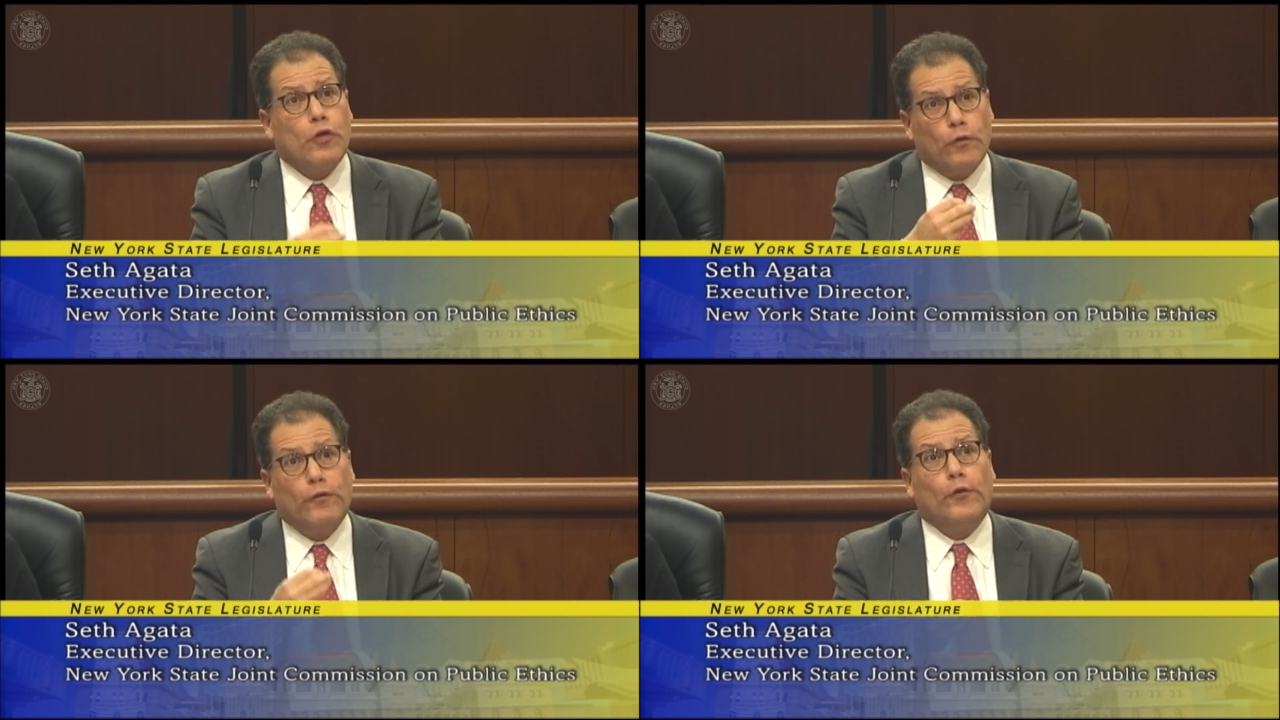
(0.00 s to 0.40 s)

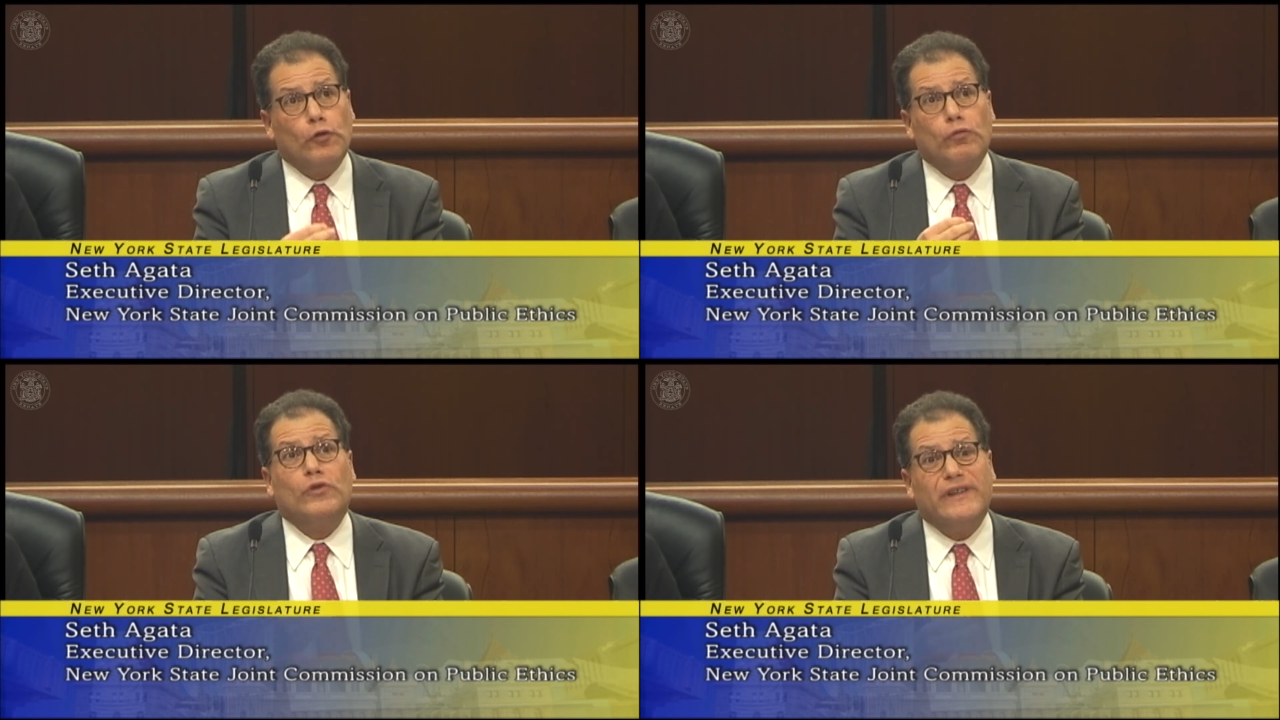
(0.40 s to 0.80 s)
the
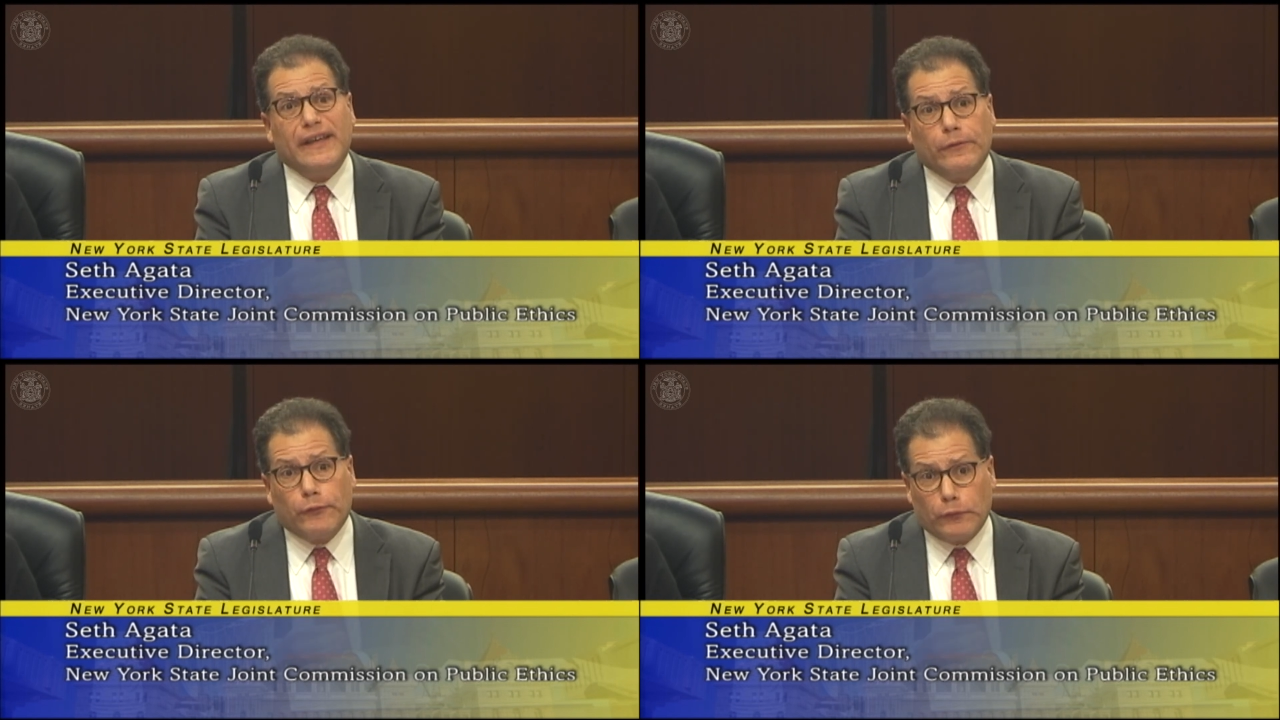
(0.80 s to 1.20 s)
full
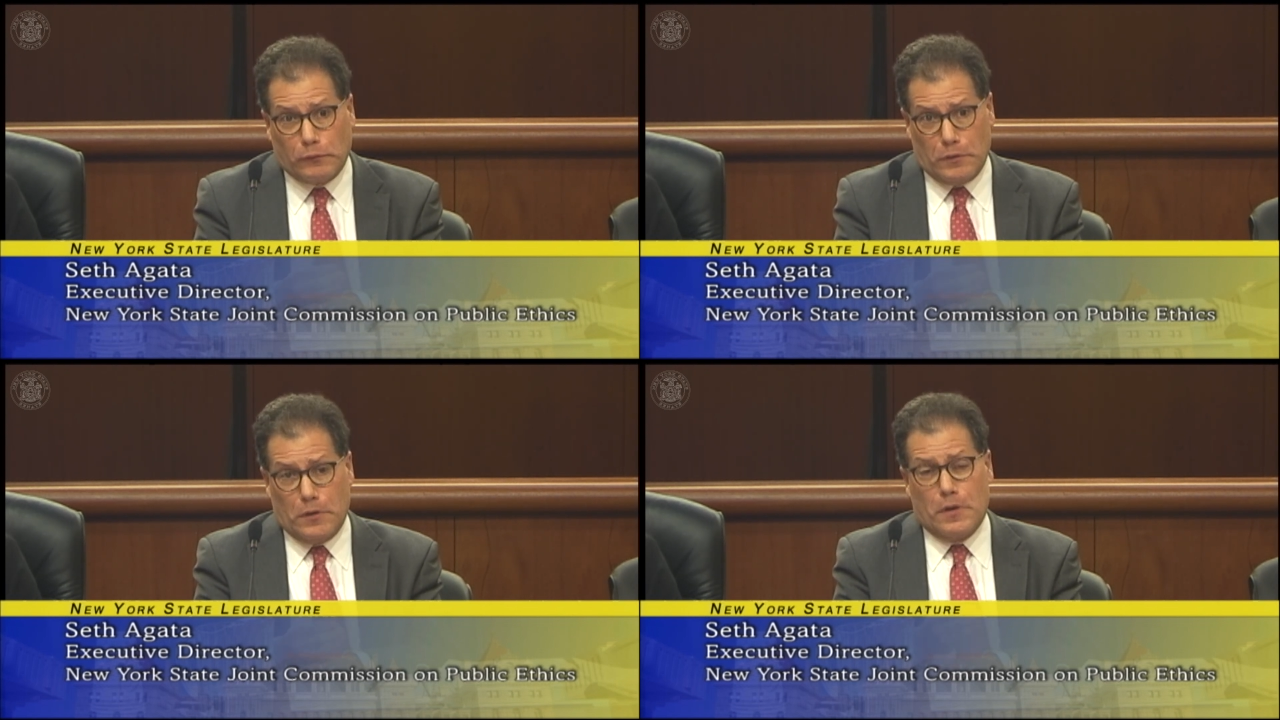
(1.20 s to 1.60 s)

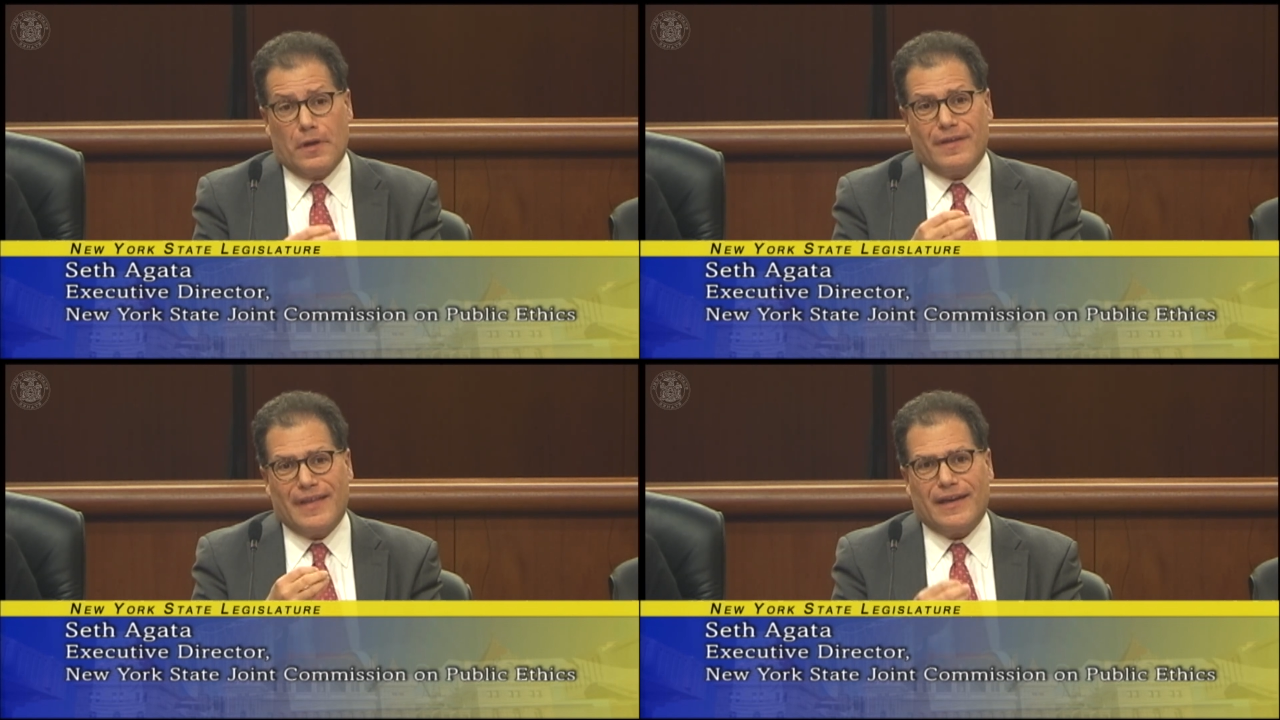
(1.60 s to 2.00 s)
relief
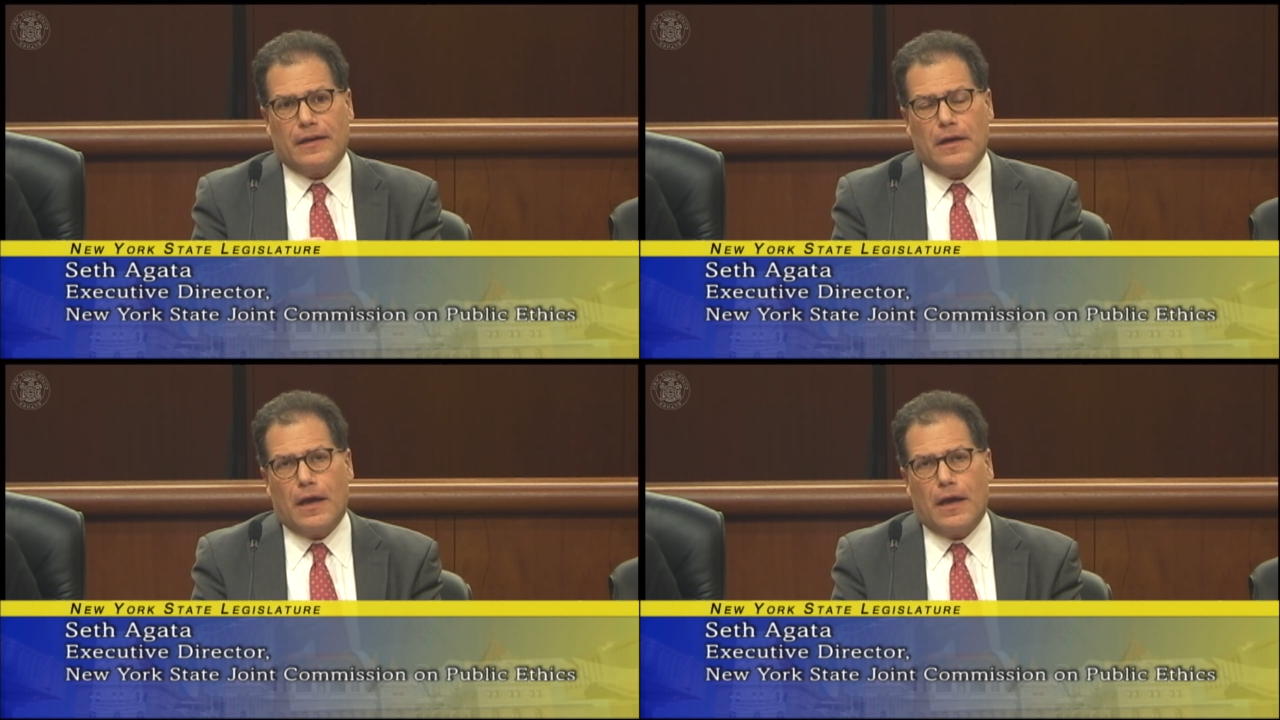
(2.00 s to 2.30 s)
that